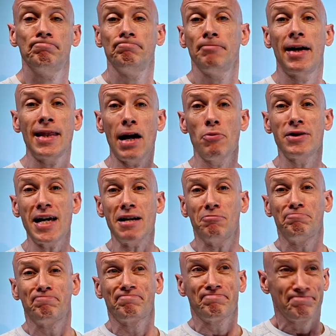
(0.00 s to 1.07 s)
And that was it.
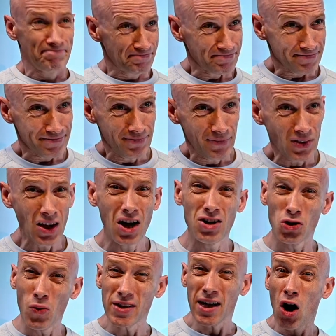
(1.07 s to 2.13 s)
As
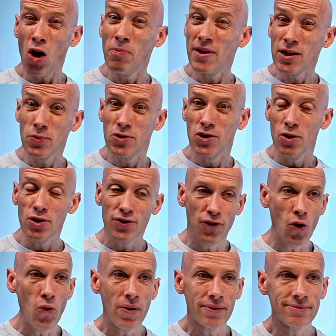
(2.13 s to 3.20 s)
always, I this was
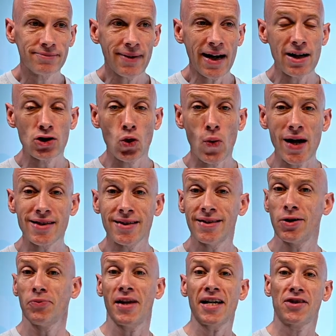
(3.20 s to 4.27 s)
useful. And as always,
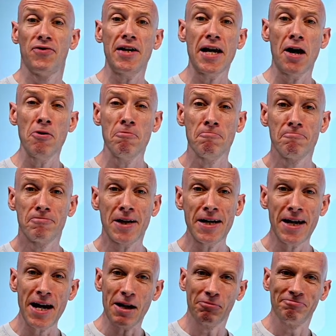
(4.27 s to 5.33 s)
until next video, take care.